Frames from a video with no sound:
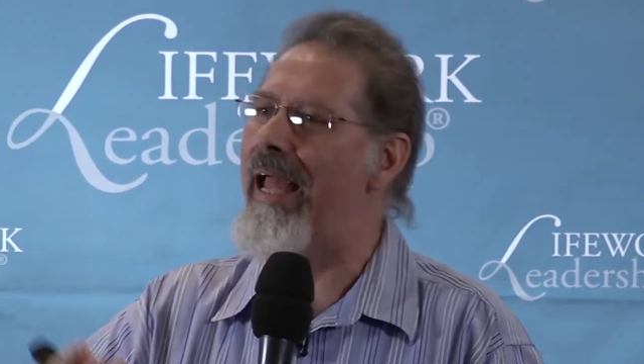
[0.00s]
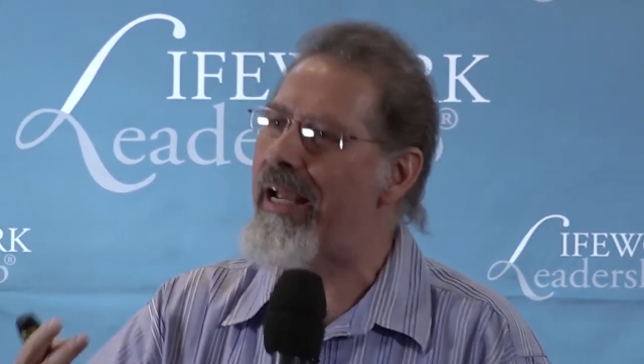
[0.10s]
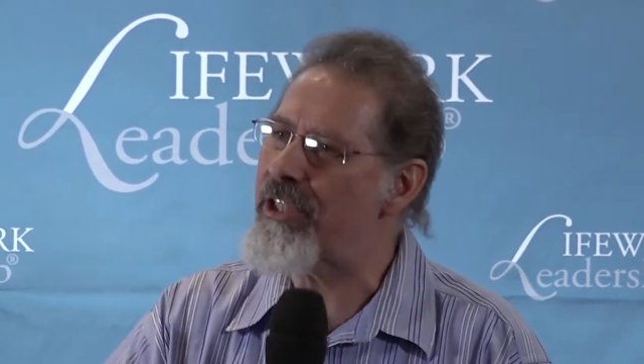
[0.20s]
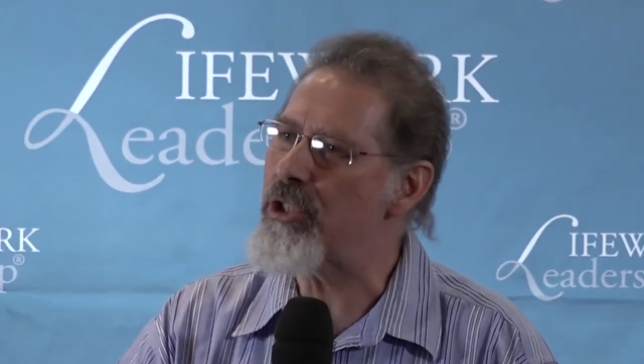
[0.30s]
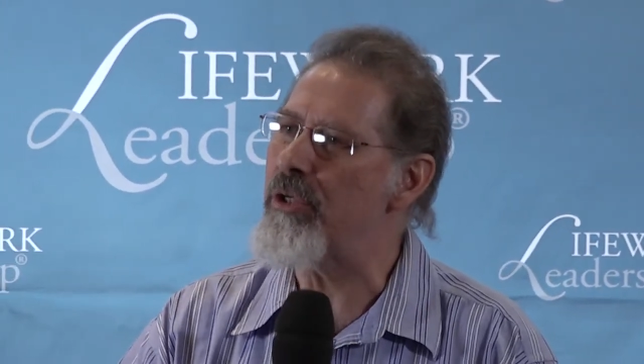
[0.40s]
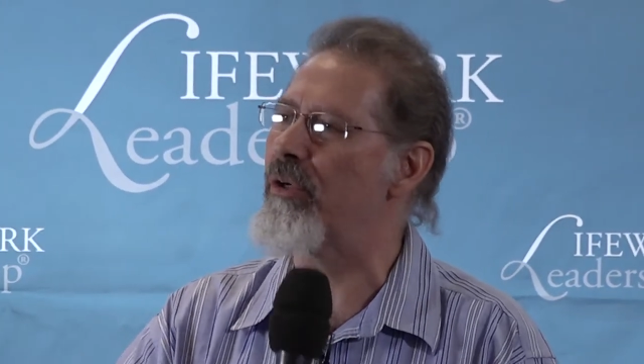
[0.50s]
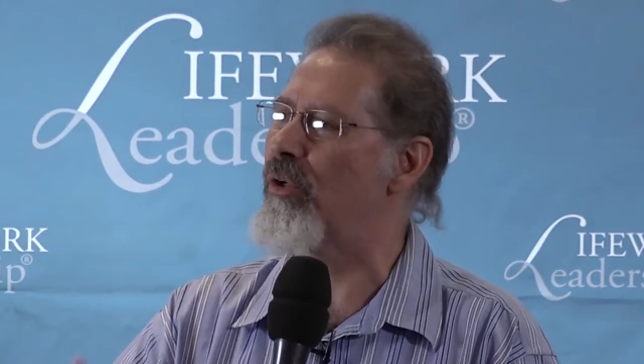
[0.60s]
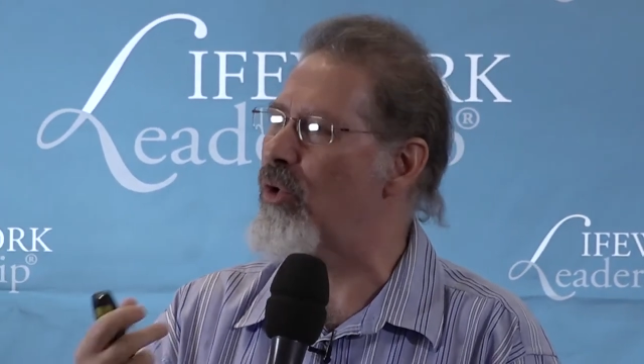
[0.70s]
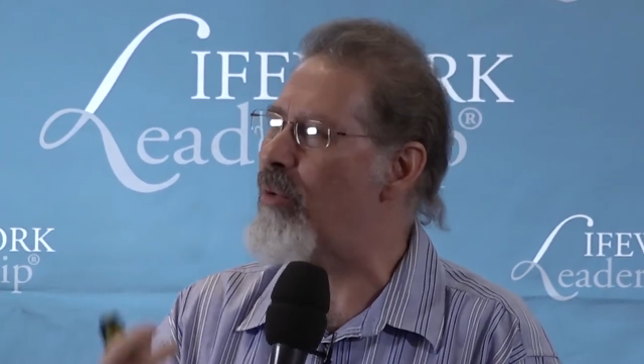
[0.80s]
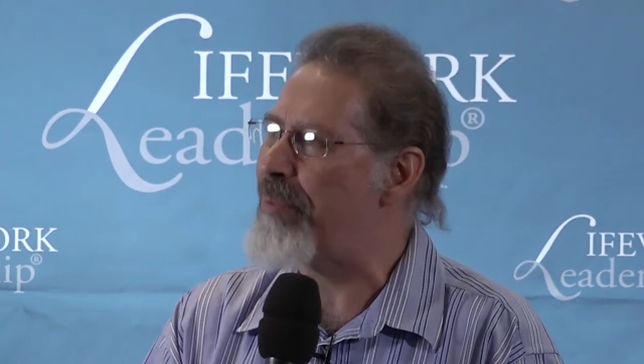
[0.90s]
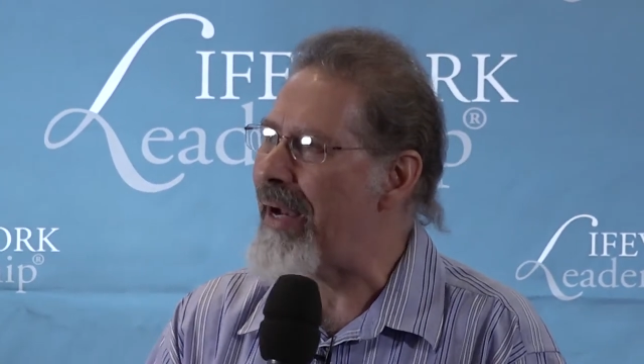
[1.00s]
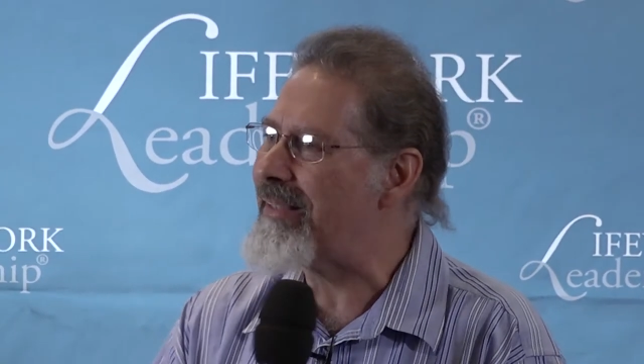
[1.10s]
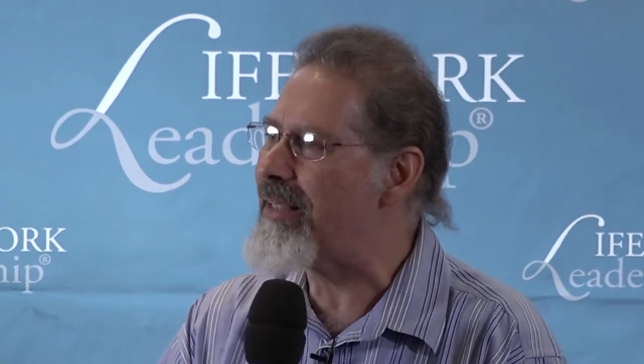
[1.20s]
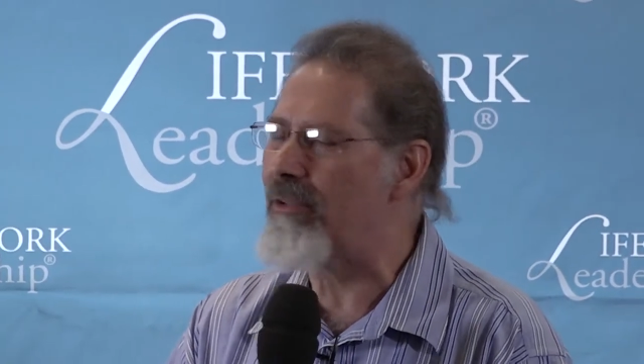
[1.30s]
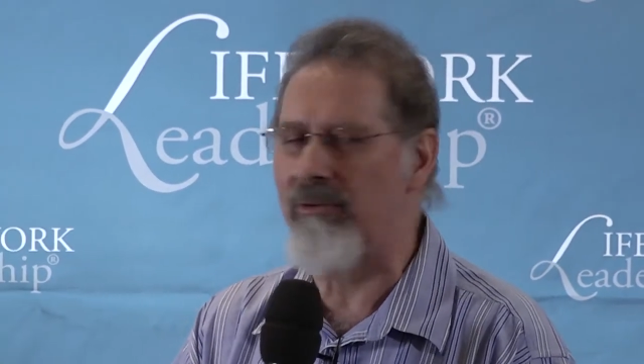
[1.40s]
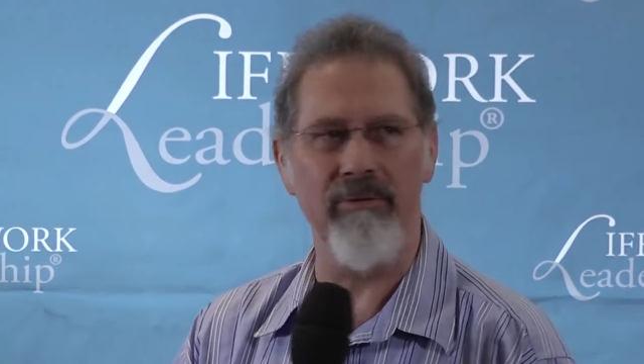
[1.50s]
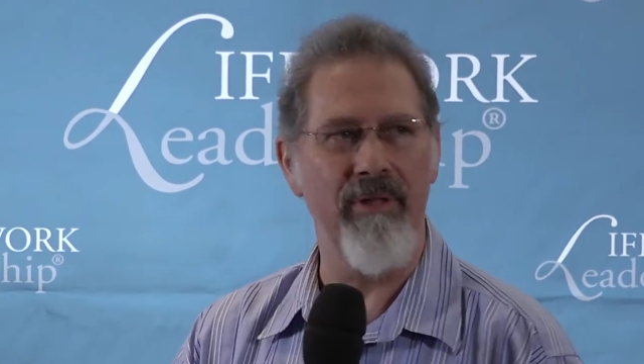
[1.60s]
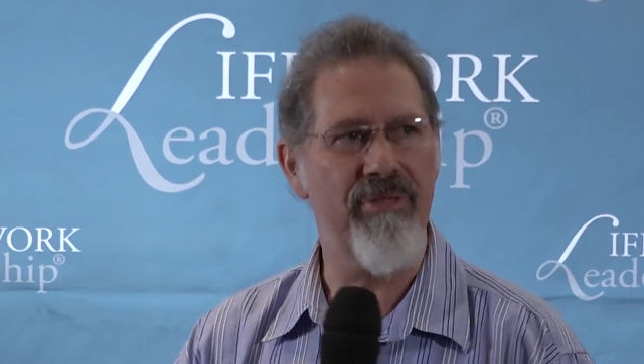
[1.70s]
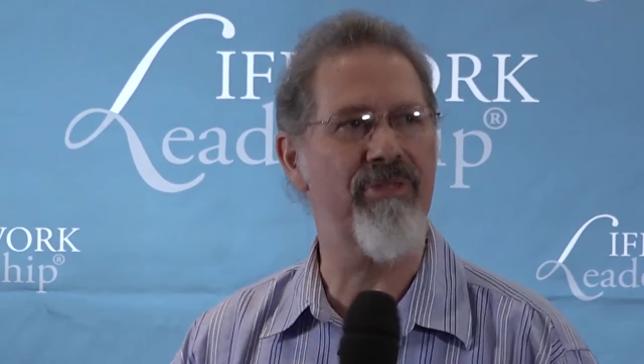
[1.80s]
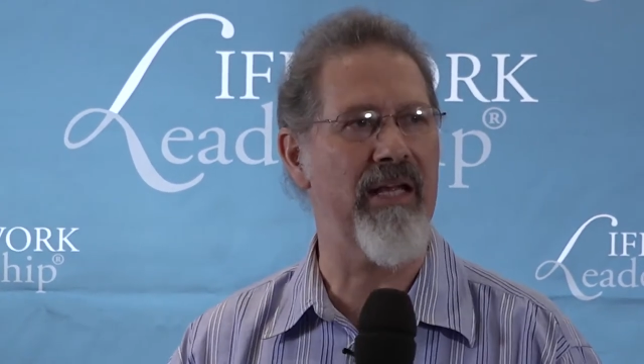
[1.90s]
external or practical
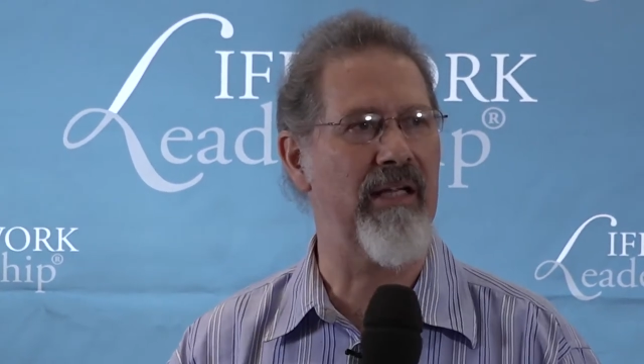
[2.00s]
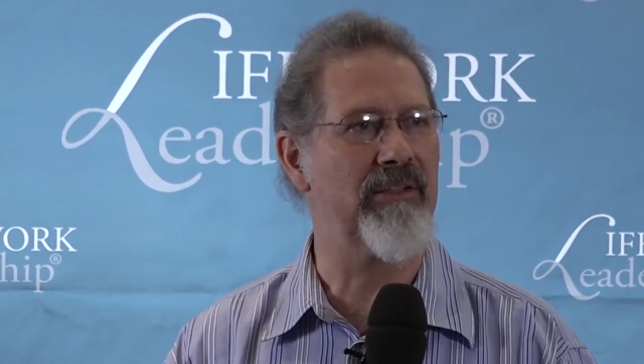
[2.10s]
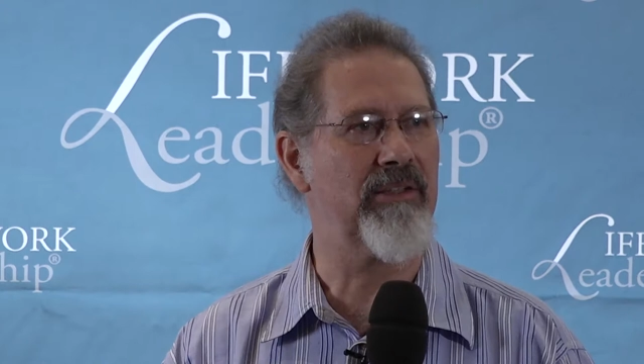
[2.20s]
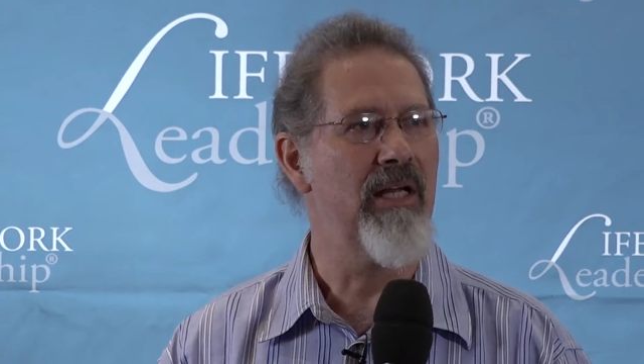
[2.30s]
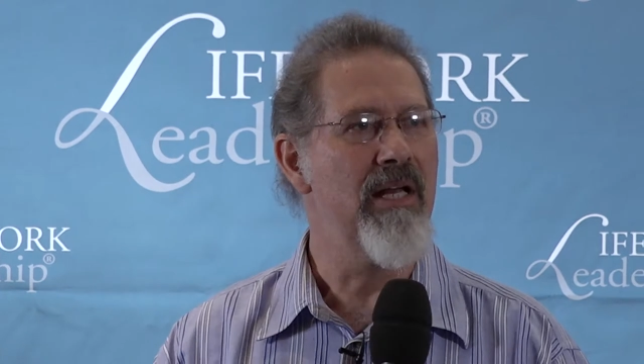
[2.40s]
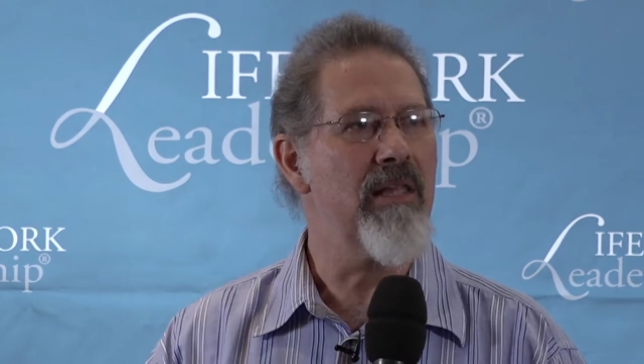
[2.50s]
things,